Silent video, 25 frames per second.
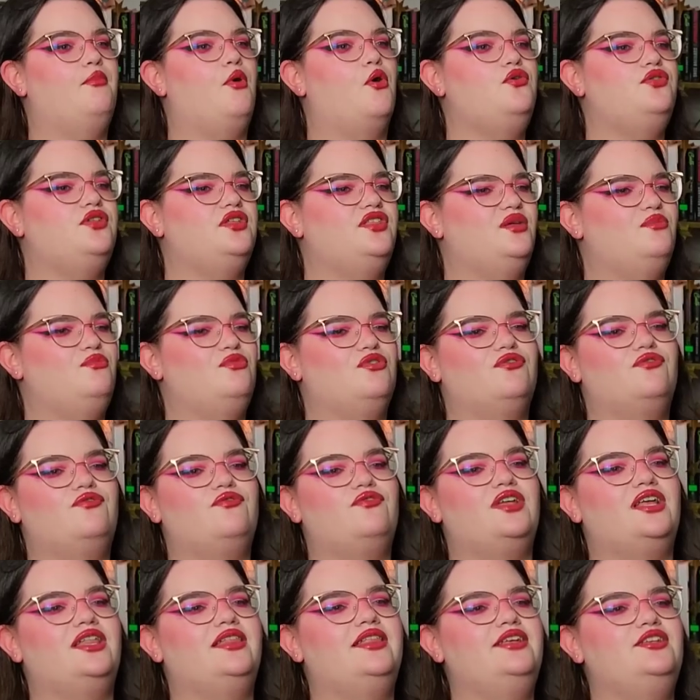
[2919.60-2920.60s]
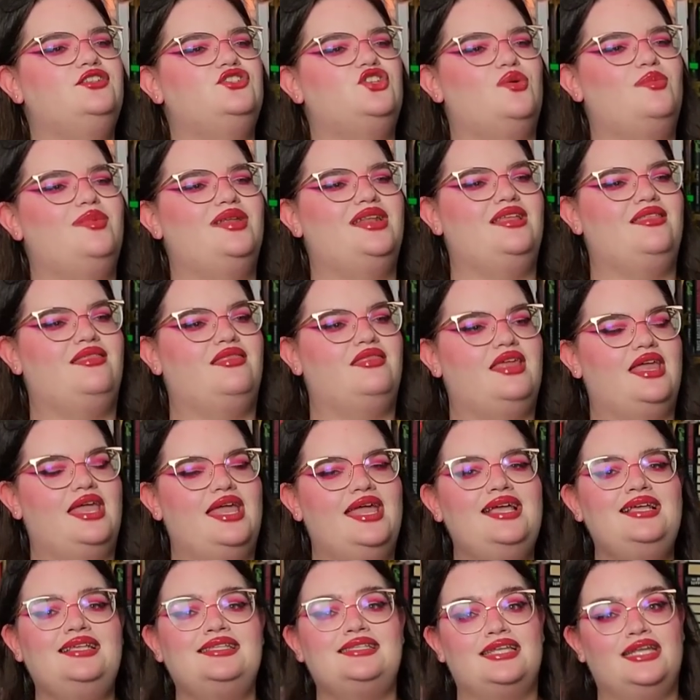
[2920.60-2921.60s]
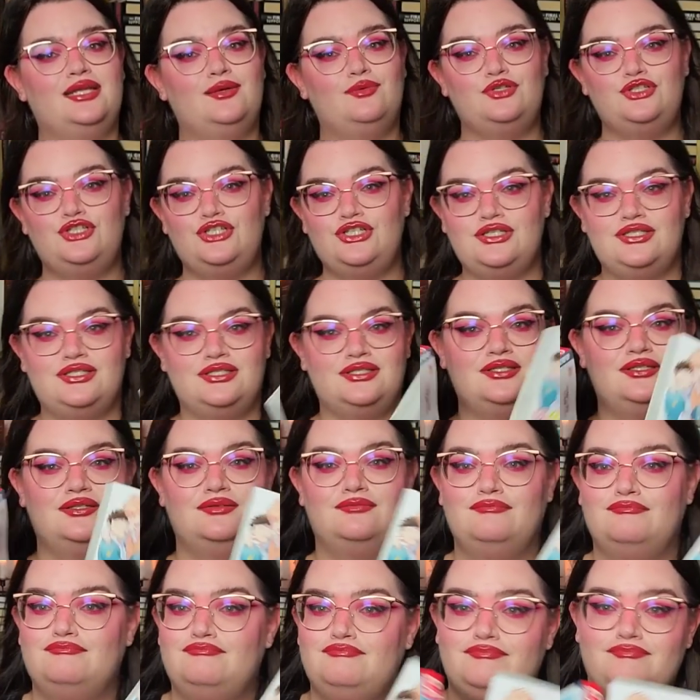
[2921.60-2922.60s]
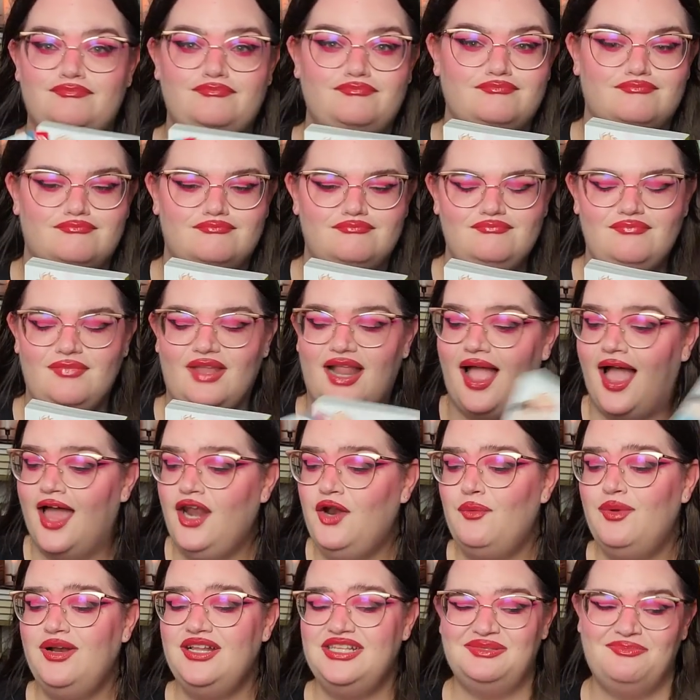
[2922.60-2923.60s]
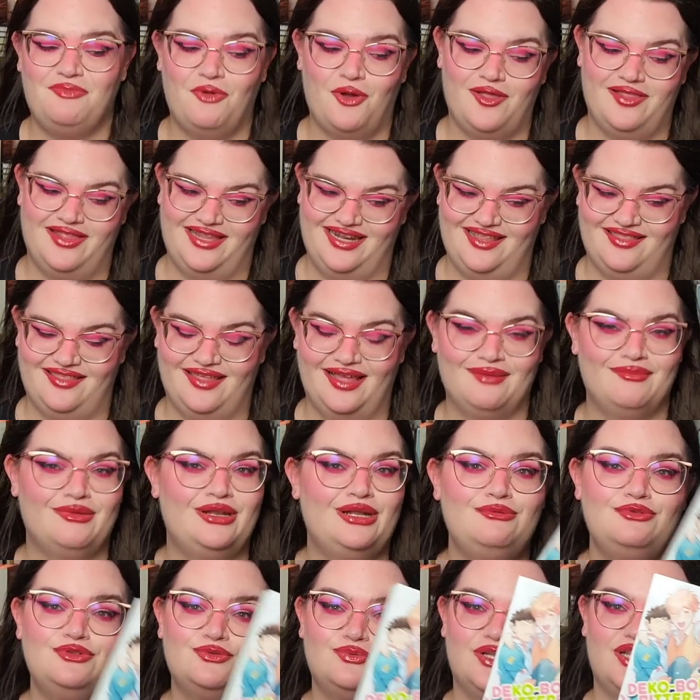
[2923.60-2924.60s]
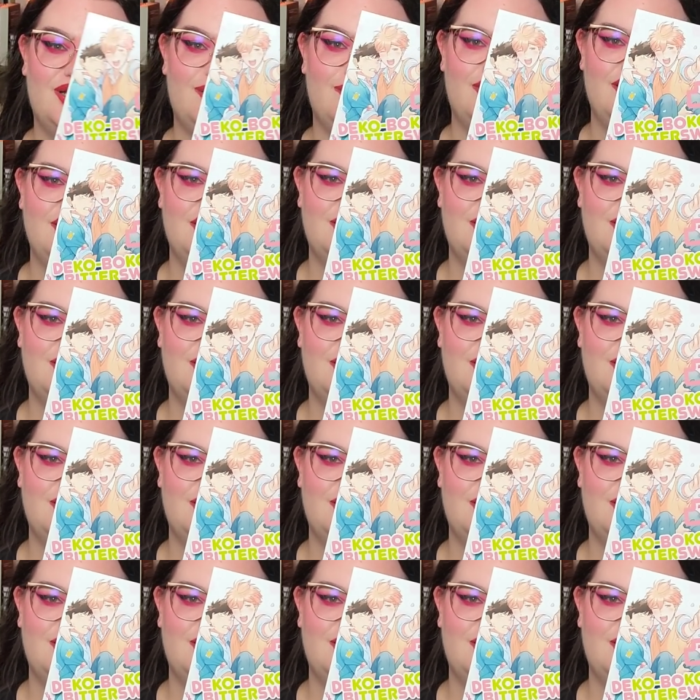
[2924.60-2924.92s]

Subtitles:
both of them were feeling so many things, and it was just, I don't want to spoil anything, but it was really, really